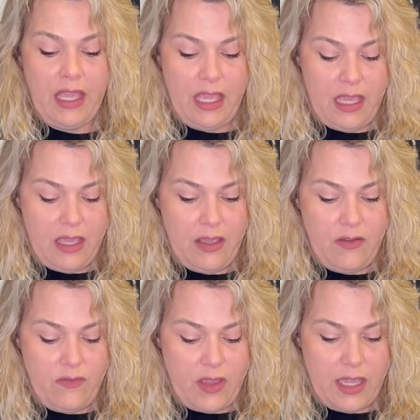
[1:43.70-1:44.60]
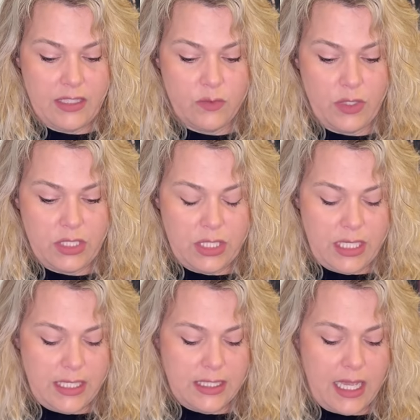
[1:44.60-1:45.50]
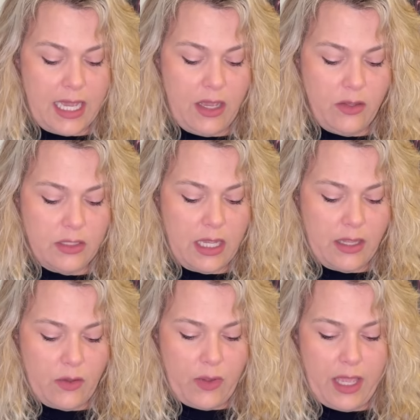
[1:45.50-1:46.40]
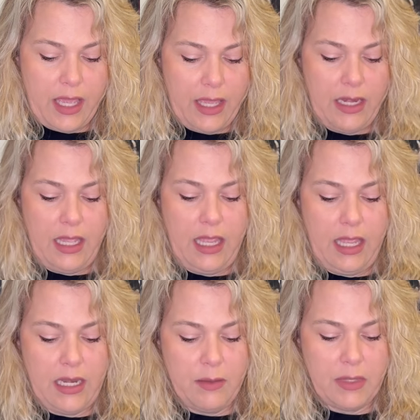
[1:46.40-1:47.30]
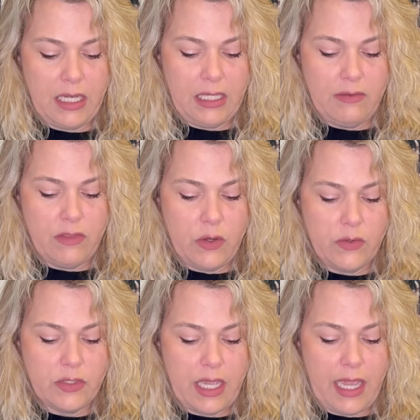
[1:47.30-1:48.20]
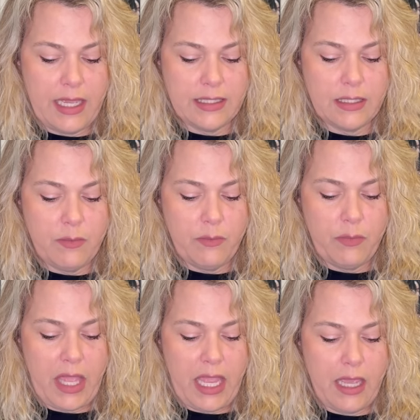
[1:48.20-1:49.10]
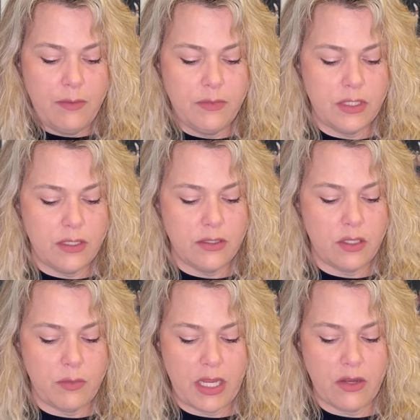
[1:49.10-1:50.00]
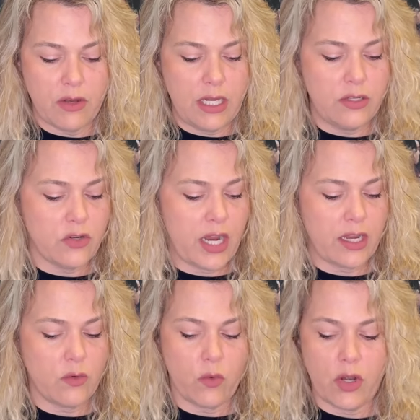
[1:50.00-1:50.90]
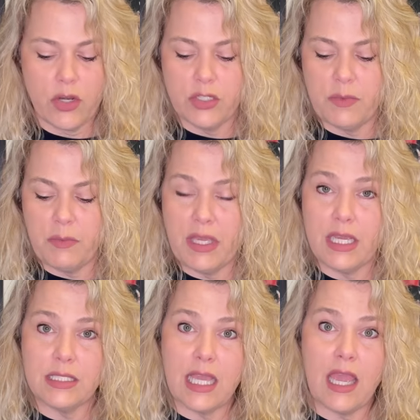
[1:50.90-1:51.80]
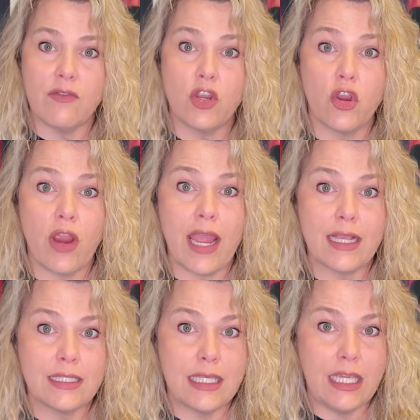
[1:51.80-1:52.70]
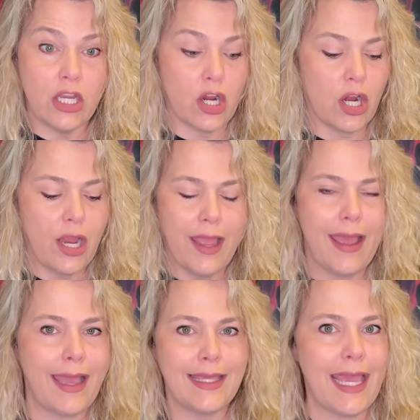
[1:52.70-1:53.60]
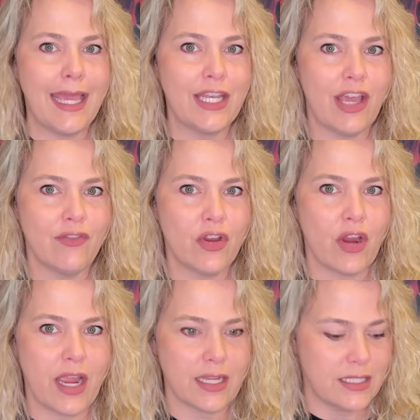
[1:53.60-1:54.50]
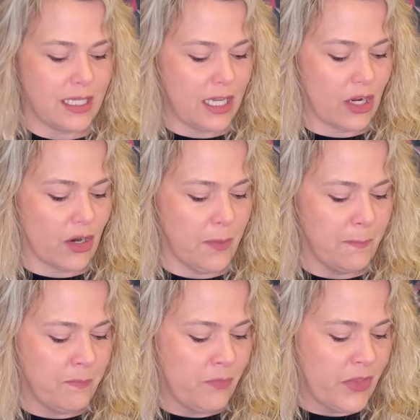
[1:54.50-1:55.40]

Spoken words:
If I switch these out, I go ahead and I'm going to leave those as BAMs. So my green dragon works, but because I have cracks here, I can't have cracks here.